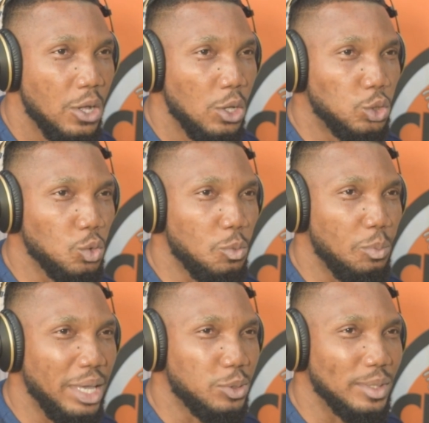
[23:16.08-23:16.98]
to
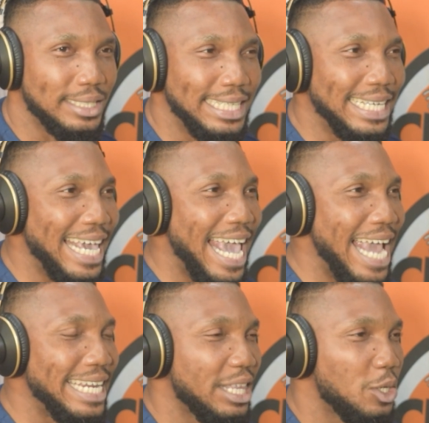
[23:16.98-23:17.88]
be able to sing
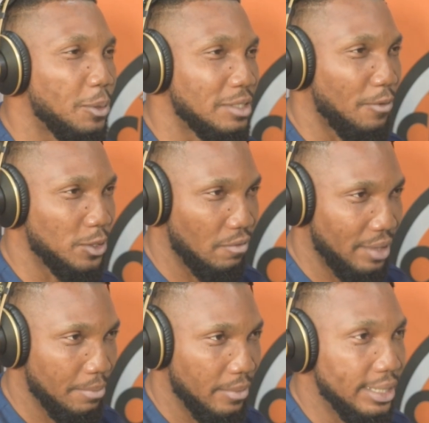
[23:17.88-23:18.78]
anything you put in front of
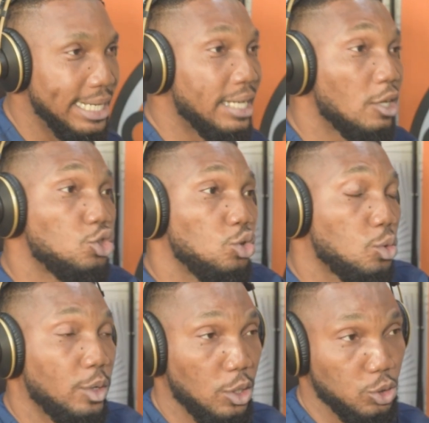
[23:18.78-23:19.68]
them. They cannot choose
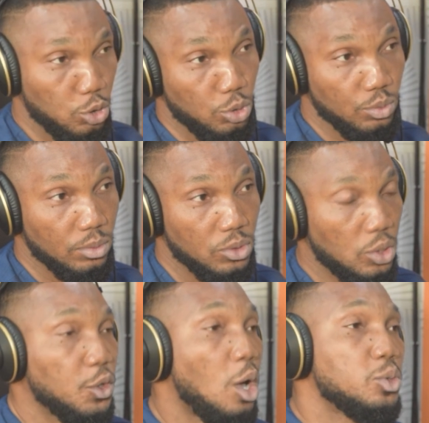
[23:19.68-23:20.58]
what they want to do. So
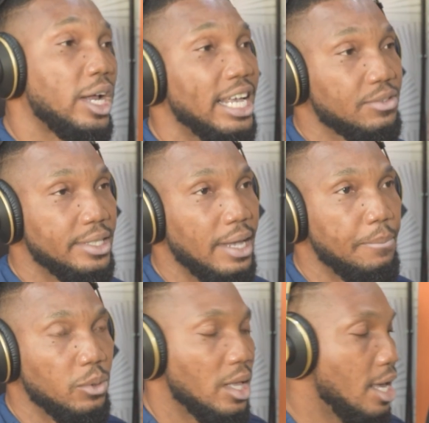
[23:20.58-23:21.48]
if you come to a class, for
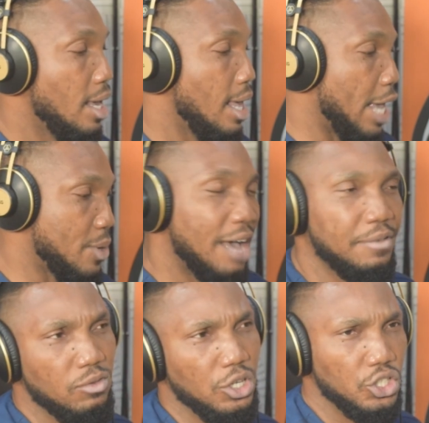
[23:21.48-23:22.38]
example, and you have
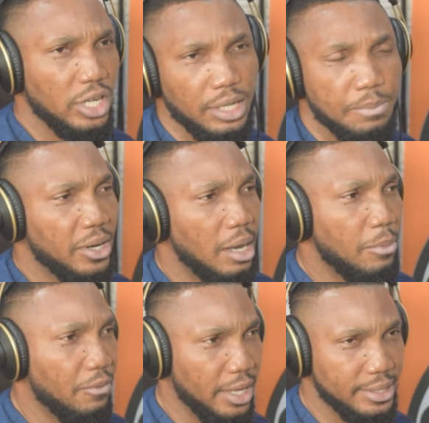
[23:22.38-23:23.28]
a range, let's say Burna
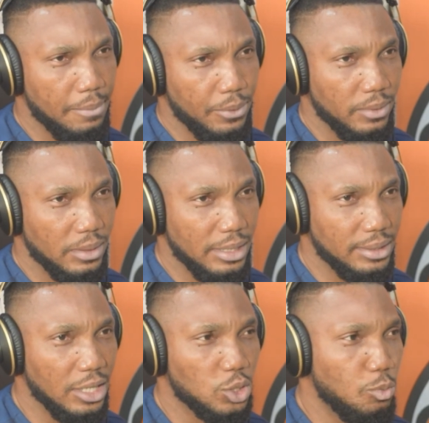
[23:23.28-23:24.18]
Boy, for example, he
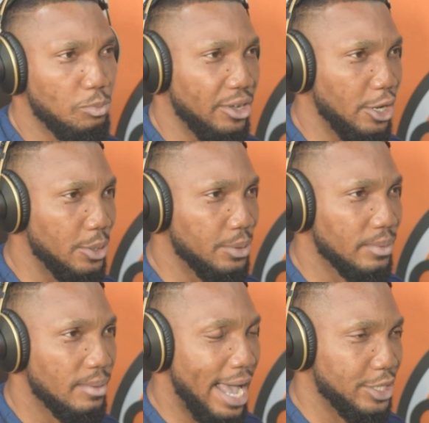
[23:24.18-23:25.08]
sings pretty low.
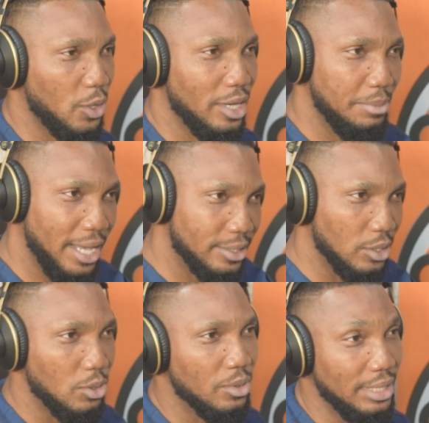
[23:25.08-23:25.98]
I saw him years
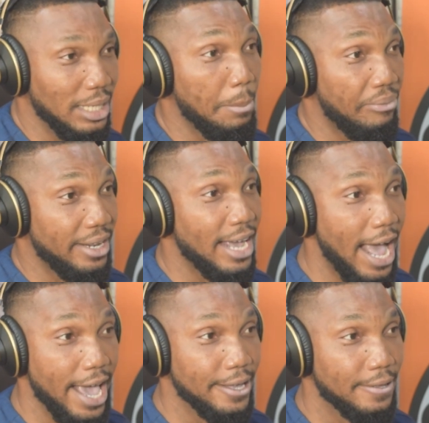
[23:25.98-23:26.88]
ago singing pretty
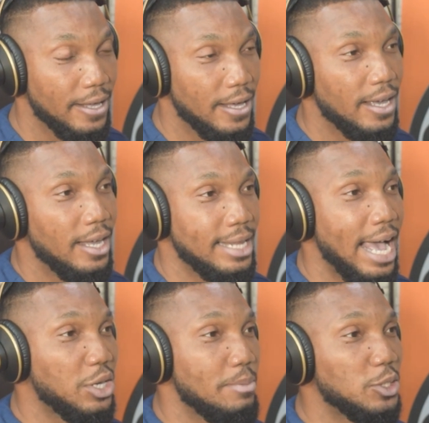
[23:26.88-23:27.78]
high. The
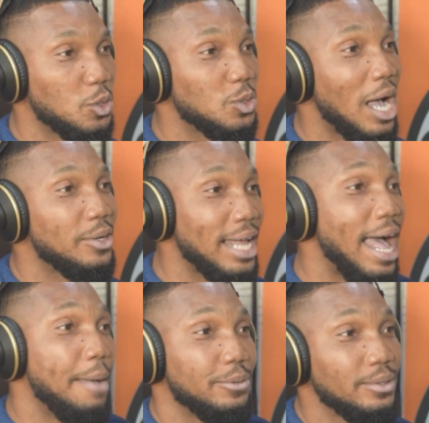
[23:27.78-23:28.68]
arguments on how that
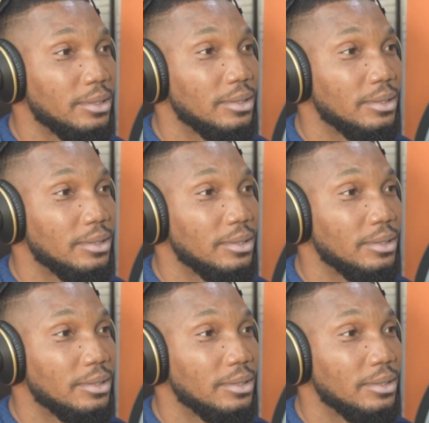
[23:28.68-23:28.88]
happened,